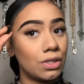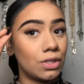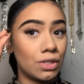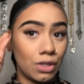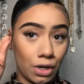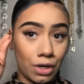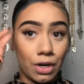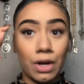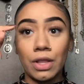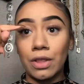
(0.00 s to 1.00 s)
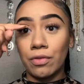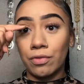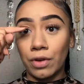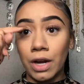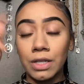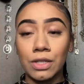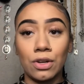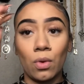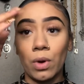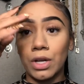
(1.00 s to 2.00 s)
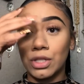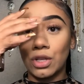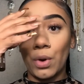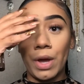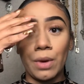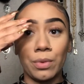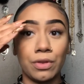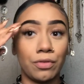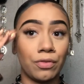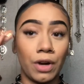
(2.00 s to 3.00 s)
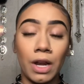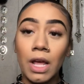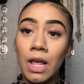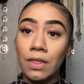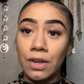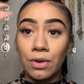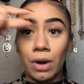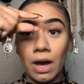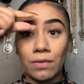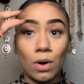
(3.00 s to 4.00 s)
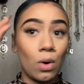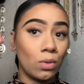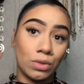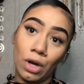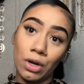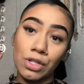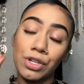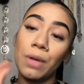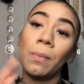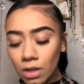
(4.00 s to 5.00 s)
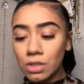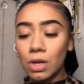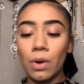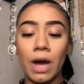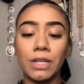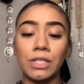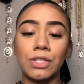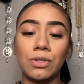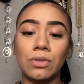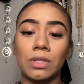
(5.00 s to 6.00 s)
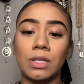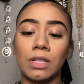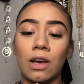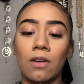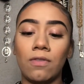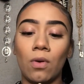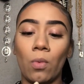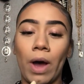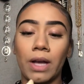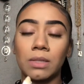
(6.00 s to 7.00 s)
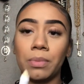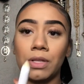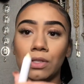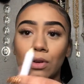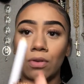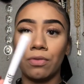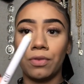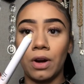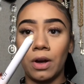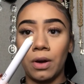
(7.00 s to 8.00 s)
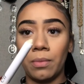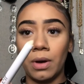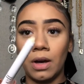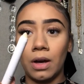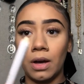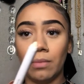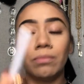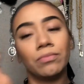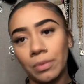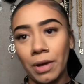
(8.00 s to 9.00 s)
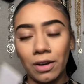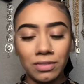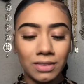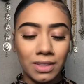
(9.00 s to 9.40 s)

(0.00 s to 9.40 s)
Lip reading: darker than the front. You don't want to just go in with the front, then you'll have a whole dark strip. So I just use this e.l.f. wax pencil from e.l.f.